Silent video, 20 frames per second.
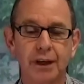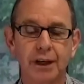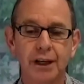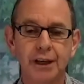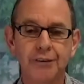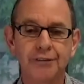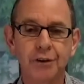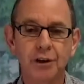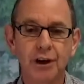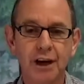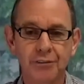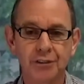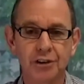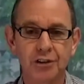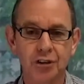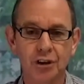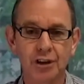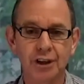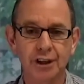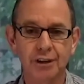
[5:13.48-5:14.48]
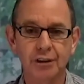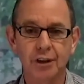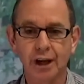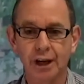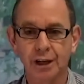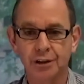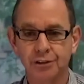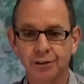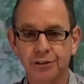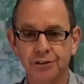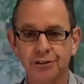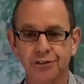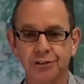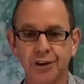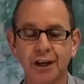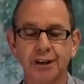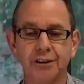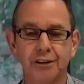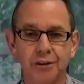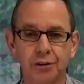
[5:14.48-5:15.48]
If you have a deed and you
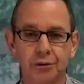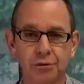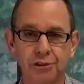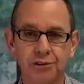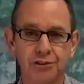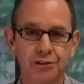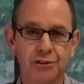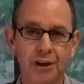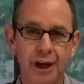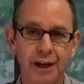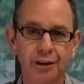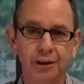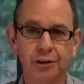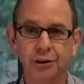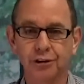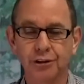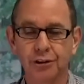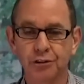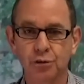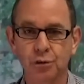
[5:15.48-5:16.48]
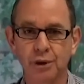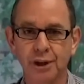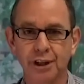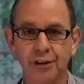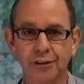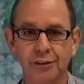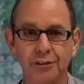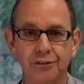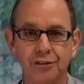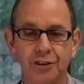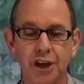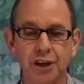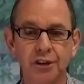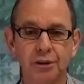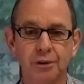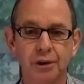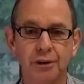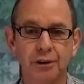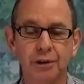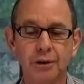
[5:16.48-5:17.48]
state that it was dated on the 20th of
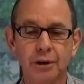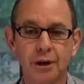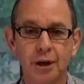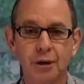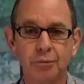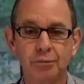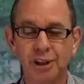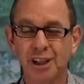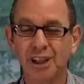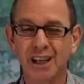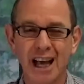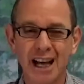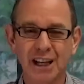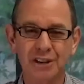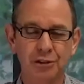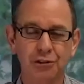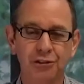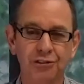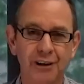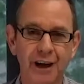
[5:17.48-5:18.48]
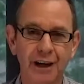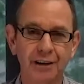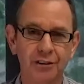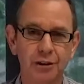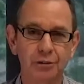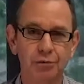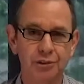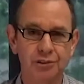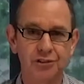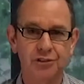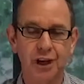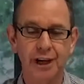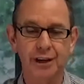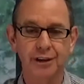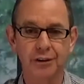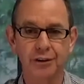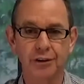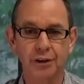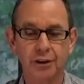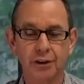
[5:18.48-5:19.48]
January, but in actual fact it was
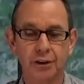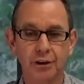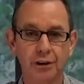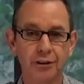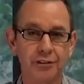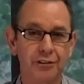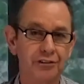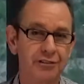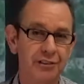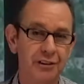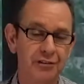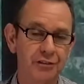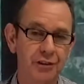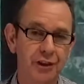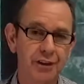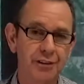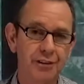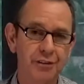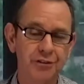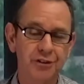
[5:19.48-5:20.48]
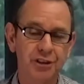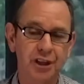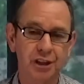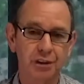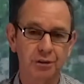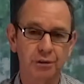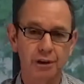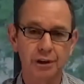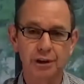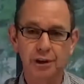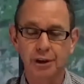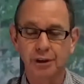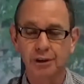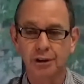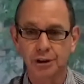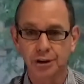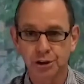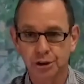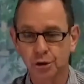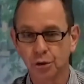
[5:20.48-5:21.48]
dated on the 15th of January,
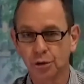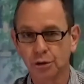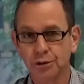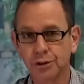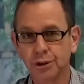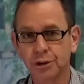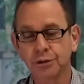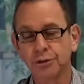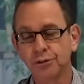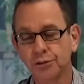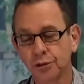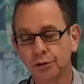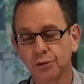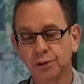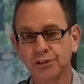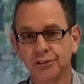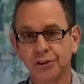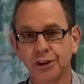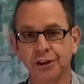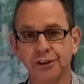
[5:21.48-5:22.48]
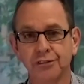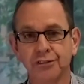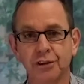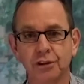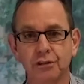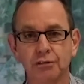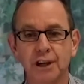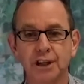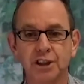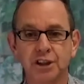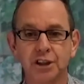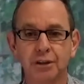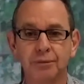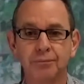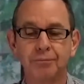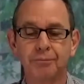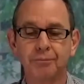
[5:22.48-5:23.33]
sure, you could do a deed of correction.